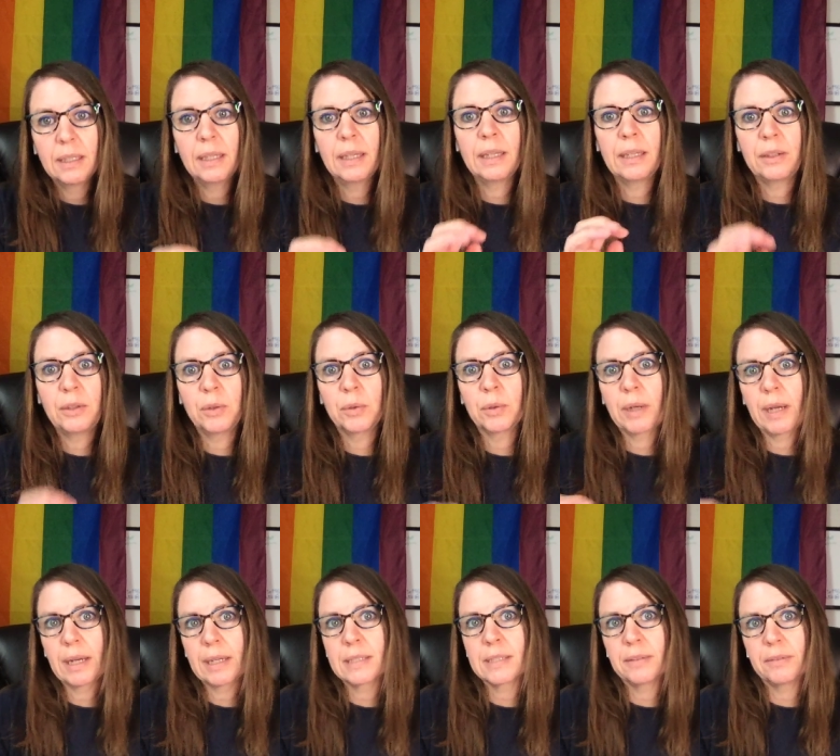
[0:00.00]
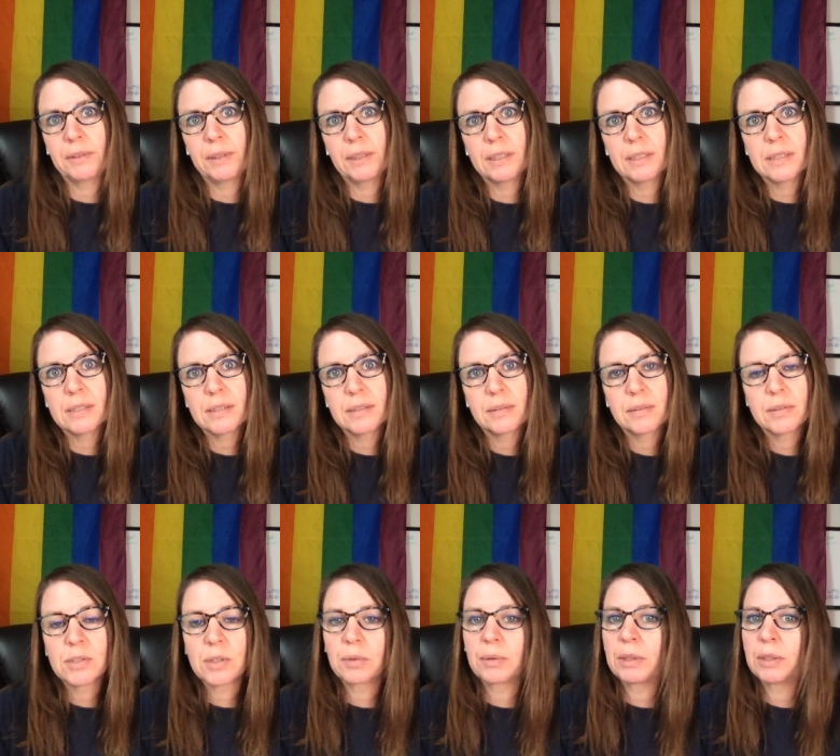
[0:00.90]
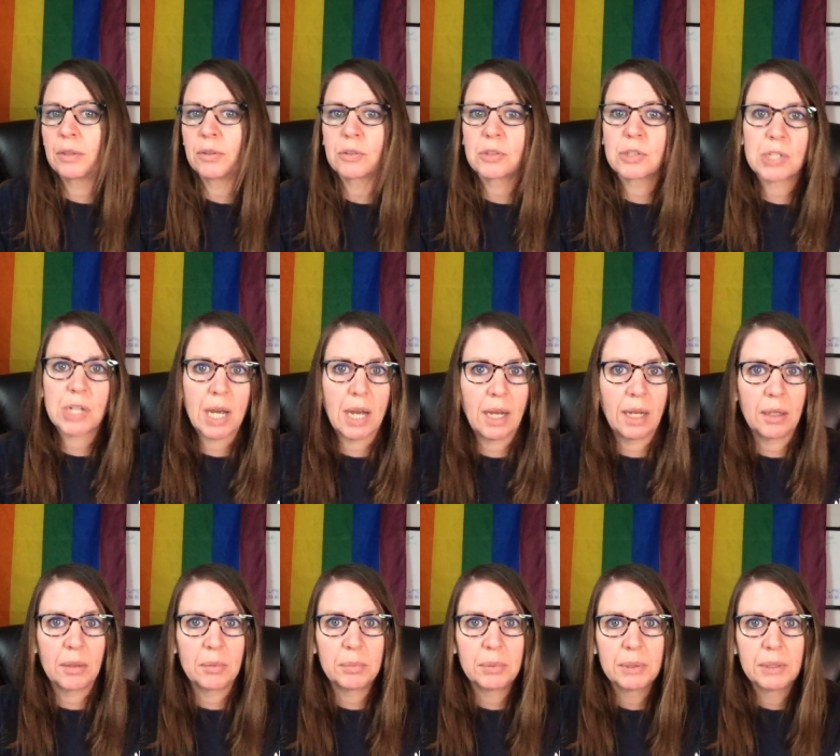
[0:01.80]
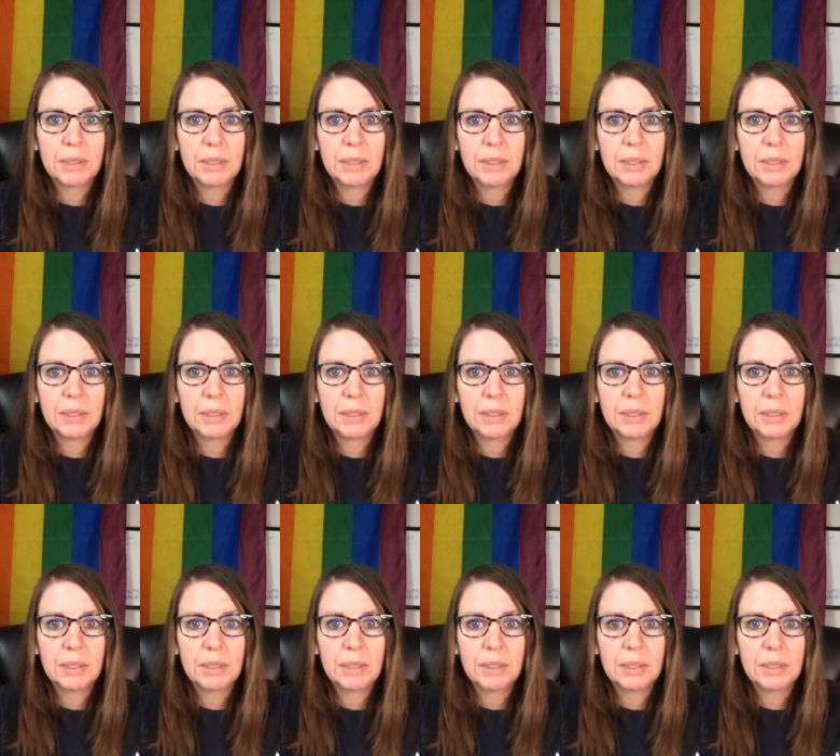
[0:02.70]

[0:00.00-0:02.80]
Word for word: in your activities. So, in your job,